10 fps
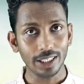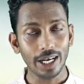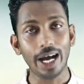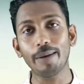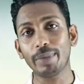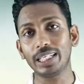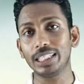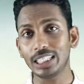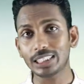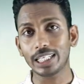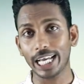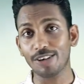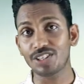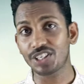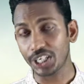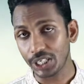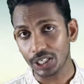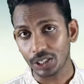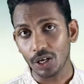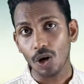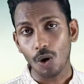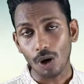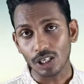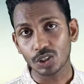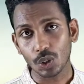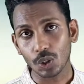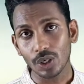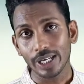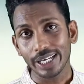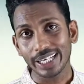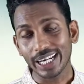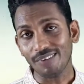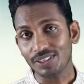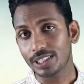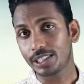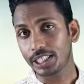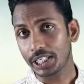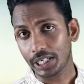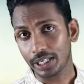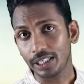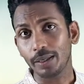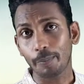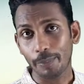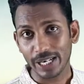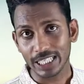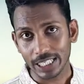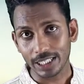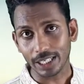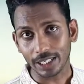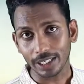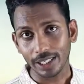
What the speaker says: I'm an English language trainer, also graphics designer, presenter.